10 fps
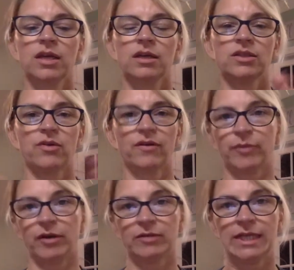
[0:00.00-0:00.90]
so after
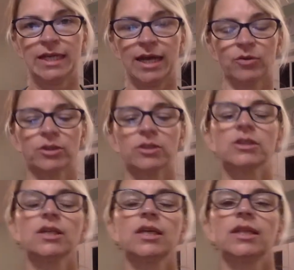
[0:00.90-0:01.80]
about 10
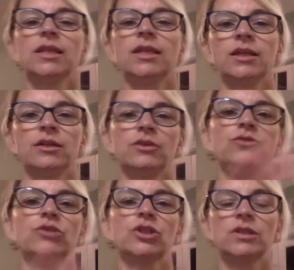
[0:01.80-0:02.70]
hours, then you
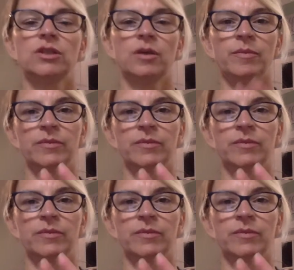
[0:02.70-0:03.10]
just dump,